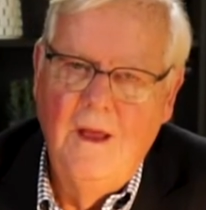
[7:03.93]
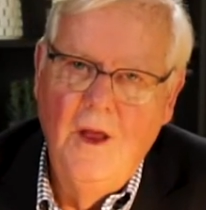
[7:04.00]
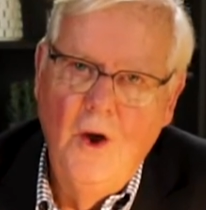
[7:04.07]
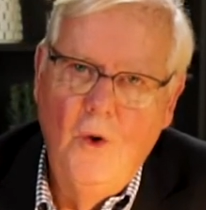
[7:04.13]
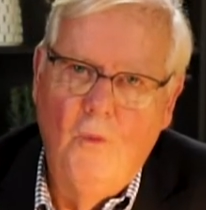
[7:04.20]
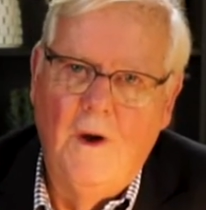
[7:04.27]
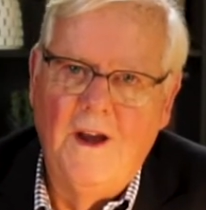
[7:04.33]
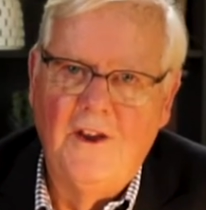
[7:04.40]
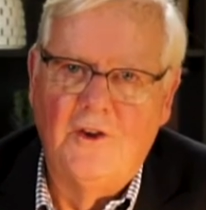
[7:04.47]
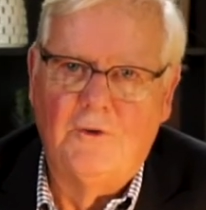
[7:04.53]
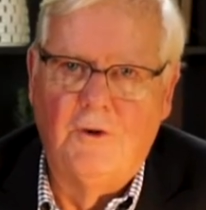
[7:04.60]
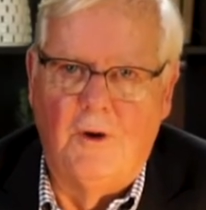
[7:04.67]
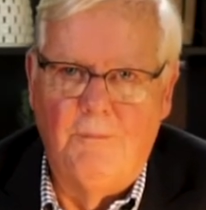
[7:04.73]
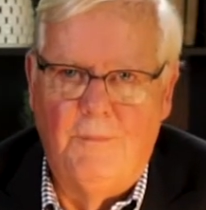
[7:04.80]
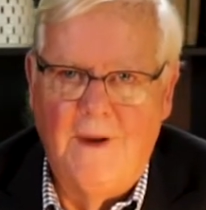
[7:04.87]
One is
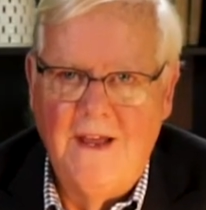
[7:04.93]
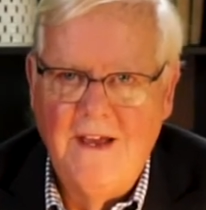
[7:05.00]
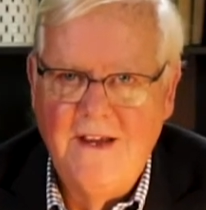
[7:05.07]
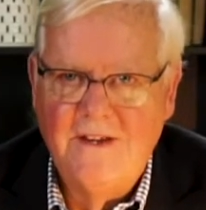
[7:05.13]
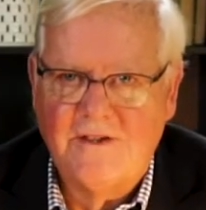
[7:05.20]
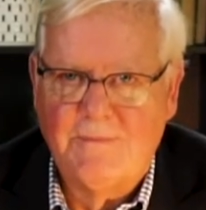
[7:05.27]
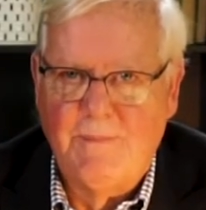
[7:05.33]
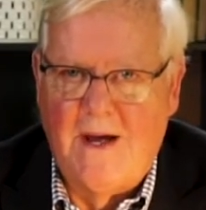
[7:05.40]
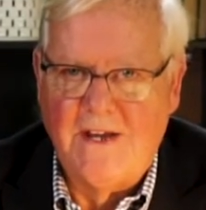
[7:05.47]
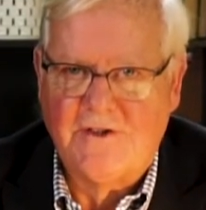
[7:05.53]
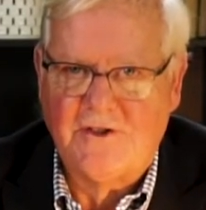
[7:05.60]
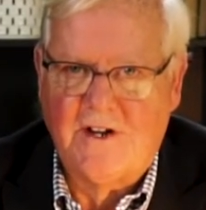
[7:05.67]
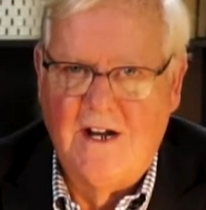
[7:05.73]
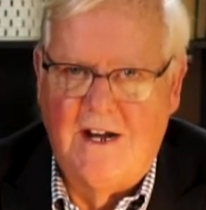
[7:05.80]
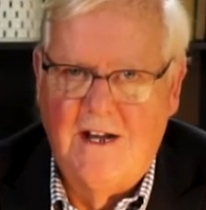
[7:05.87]
what Blaise
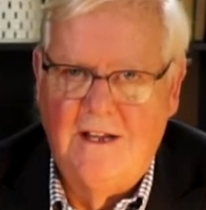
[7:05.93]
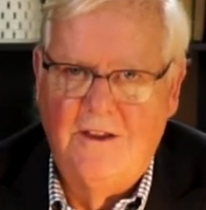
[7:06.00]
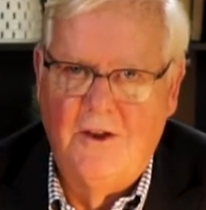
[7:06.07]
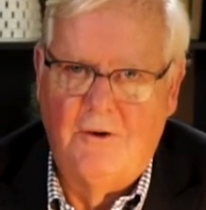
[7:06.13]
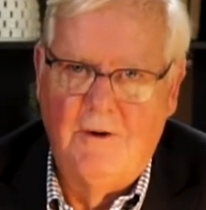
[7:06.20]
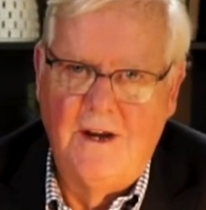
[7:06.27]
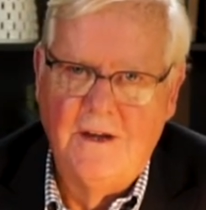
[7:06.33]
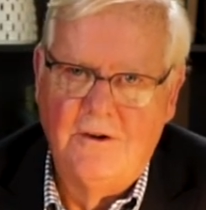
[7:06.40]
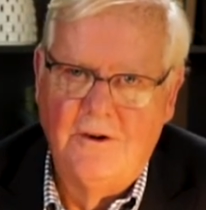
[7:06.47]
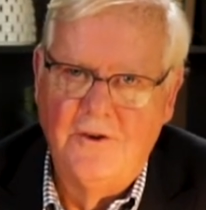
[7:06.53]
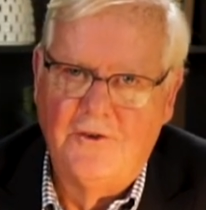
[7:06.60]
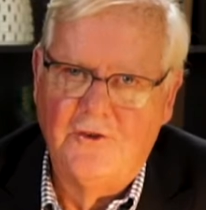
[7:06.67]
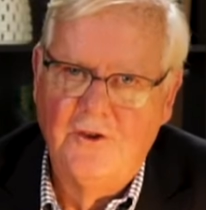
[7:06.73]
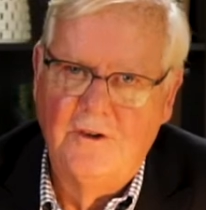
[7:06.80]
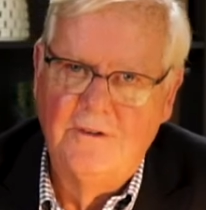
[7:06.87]
Pascal, the great
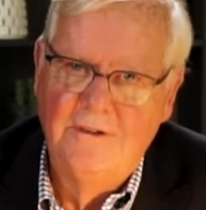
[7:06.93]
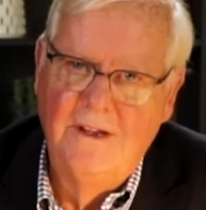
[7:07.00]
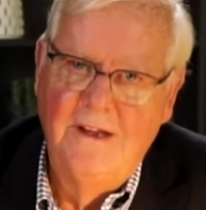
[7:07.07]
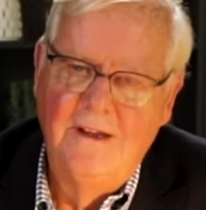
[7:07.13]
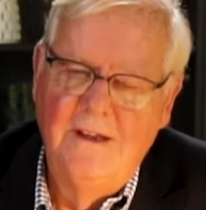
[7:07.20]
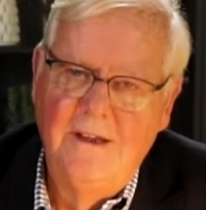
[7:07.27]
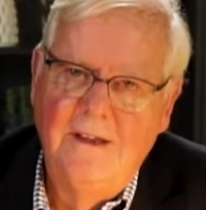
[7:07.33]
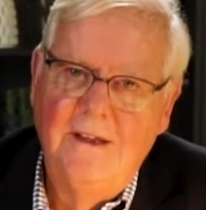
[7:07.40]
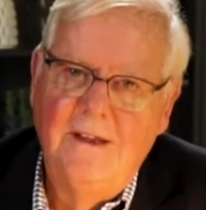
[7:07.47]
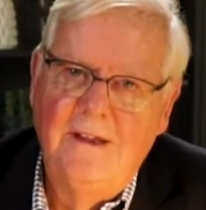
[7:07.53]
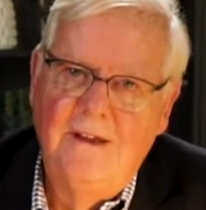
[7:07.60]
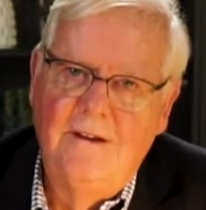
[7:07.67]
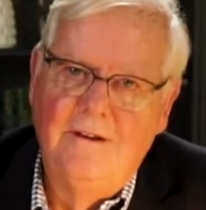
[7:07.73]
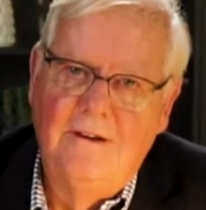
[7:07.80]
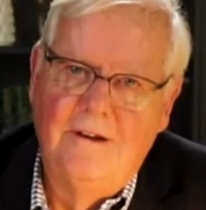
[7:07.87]
Christian
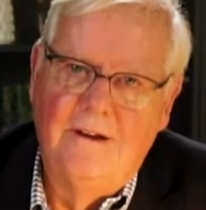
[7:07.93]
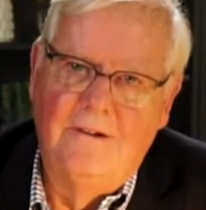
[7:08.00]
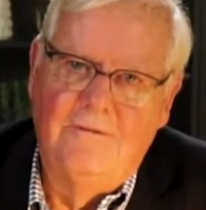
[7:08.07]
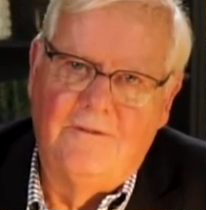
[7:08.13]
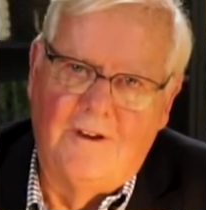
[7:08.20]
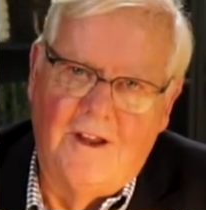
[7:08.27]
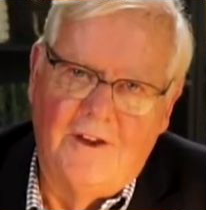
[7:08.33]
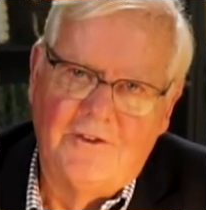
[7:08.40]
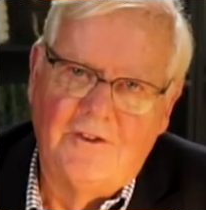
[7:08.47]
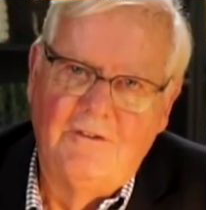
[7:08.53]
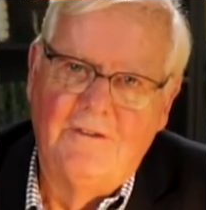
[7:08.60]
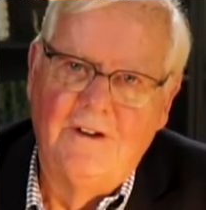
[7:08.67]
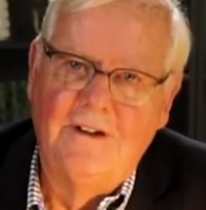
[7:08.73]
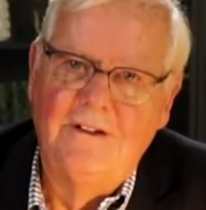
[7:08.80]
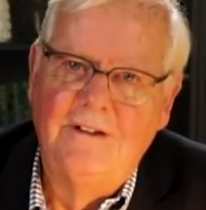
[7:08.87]

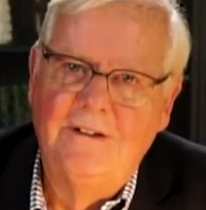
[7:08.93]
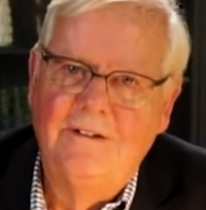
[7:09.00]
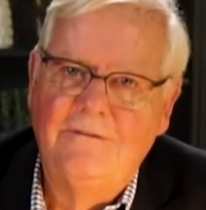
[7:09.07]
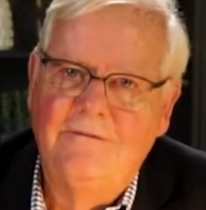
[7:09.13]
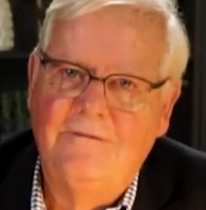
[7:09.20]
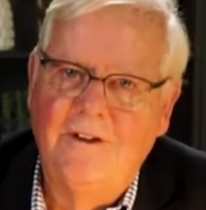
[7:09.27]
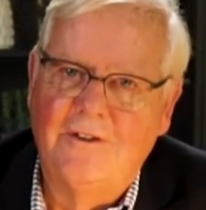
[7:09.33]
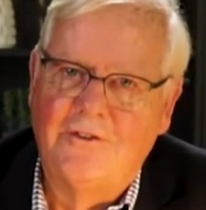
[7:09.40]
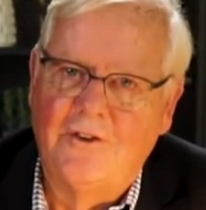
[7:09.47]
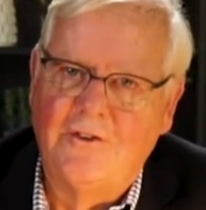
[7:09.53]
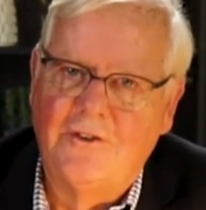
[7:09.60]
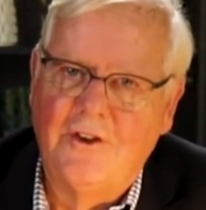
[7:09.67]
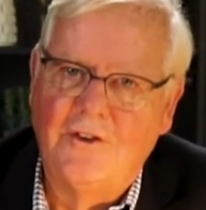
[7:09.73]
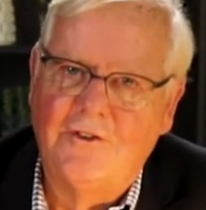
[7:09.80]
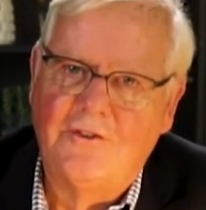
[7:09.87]
philosopher,
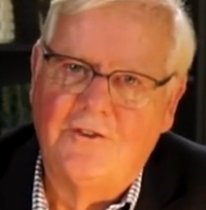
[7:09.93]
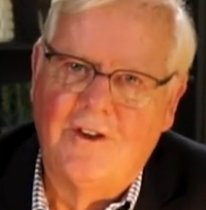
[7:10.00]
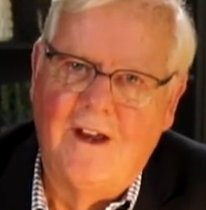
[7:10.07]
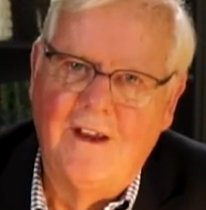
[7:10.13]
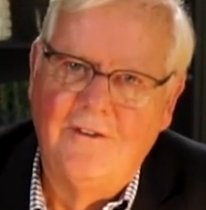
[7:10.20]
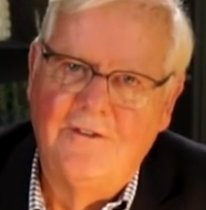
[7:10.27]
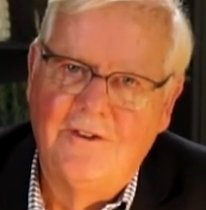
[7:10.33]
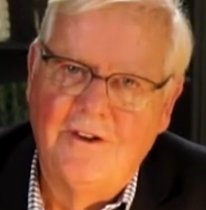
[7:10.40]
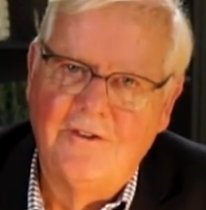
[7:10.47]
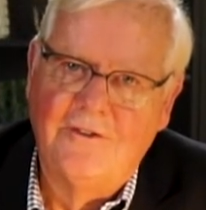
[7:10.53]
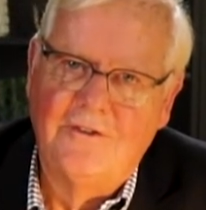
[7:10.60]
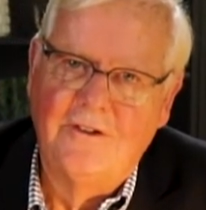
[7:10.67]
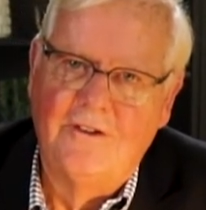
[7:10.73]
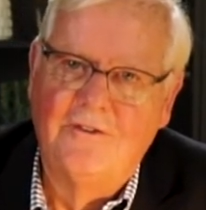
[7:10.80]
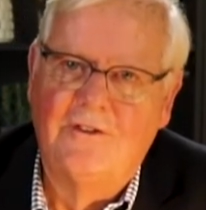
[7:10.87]
physicist,
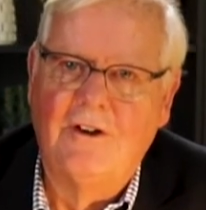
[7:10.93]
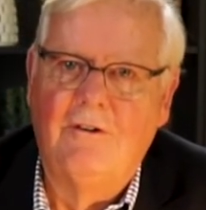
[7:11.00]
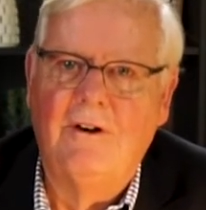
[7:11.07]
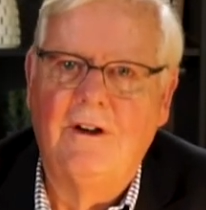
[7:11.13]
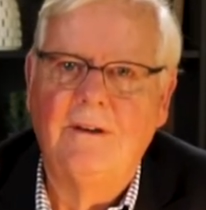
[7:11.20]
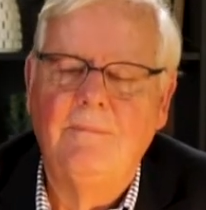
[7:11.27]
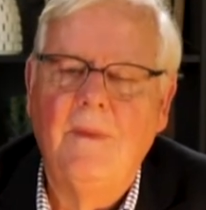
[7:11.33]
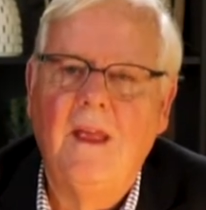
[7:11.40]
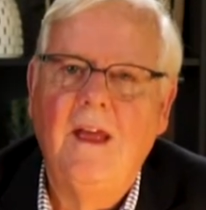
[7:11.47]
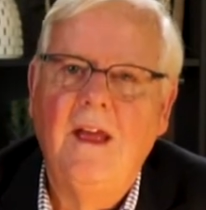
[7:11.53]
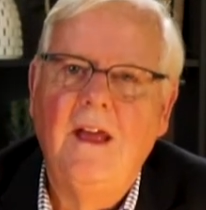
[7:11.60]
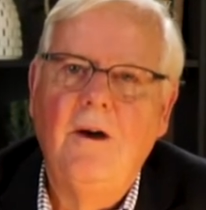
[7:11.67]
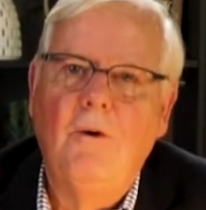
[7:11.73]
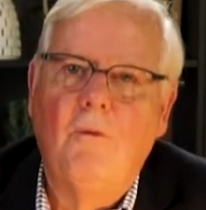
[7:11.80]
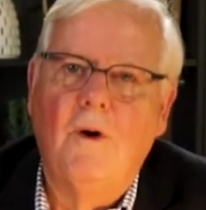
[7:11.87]
scientist, and so on,
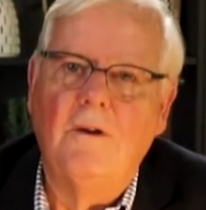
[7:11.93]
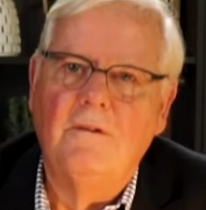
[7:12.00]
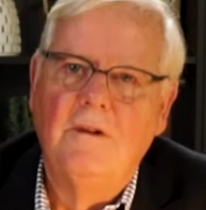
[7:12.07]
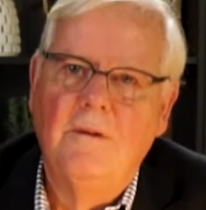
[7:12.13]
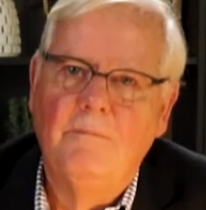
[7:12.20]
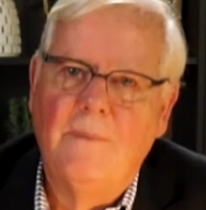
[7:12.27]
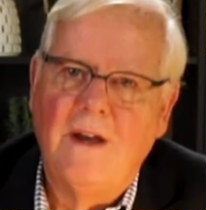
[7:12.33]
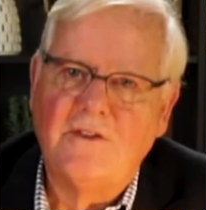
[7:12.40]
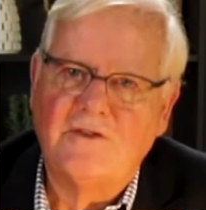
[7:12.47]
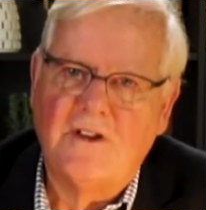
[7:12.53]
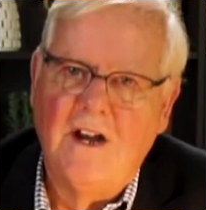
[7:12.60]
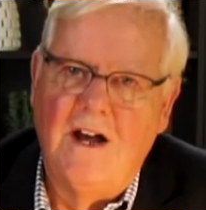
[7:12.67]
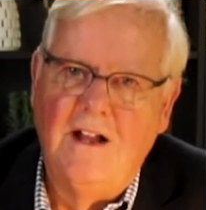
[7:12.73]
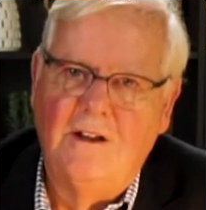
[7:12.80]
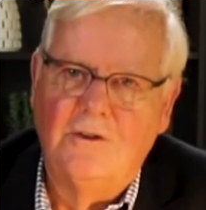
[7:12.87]
what
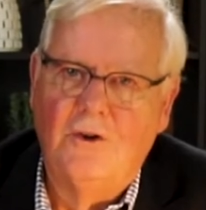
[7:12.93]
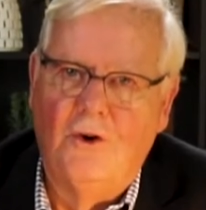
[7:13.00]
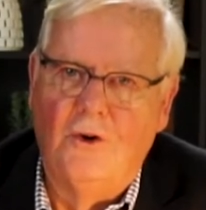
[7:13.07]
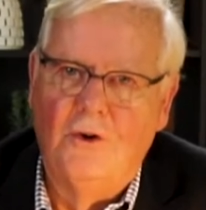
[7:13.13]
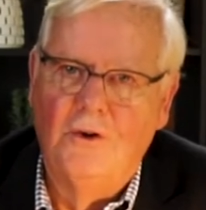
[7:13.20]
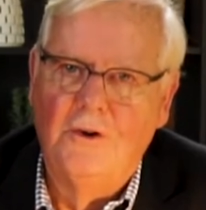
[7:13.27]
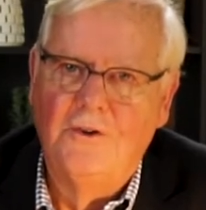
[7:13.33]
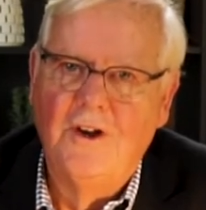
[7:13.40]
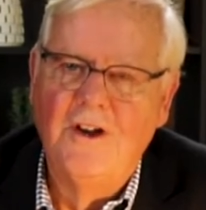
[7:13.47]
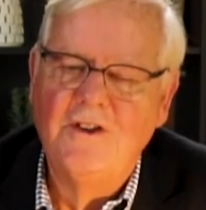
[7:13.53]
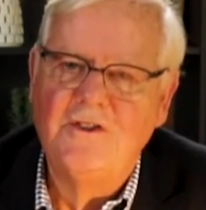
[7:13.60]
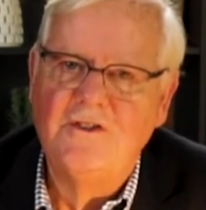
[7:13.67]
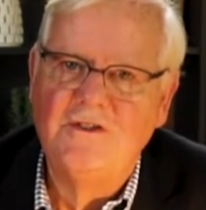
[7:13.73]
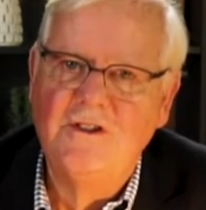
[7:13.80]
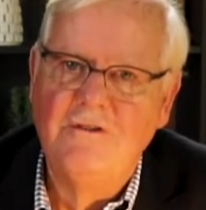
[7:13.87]
Pascal called
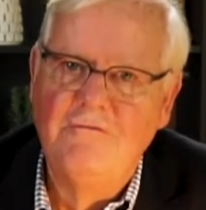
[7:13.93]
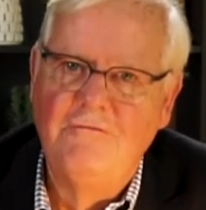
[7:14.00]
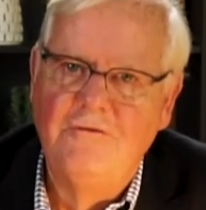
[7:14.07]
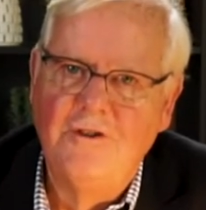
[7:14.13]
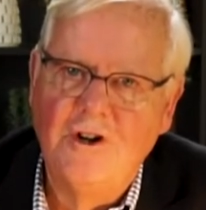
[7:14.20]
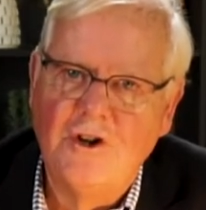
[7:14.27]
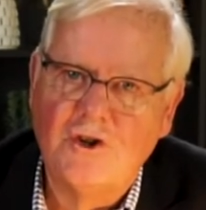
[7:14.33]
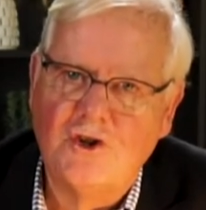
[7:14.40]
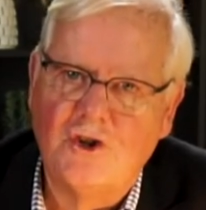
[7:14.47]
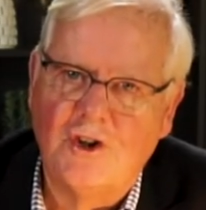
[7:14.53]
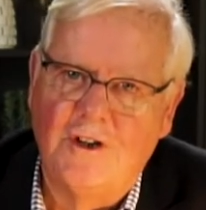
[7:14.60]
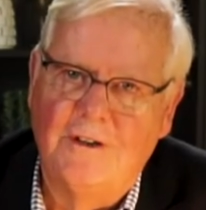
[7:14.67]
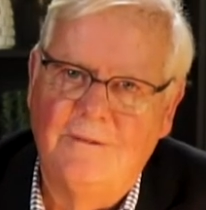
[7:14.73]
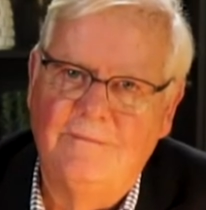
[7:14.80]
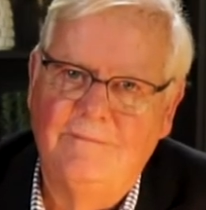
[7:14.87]

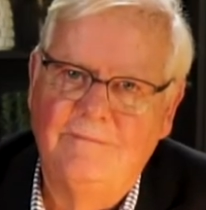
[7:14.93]
diversion.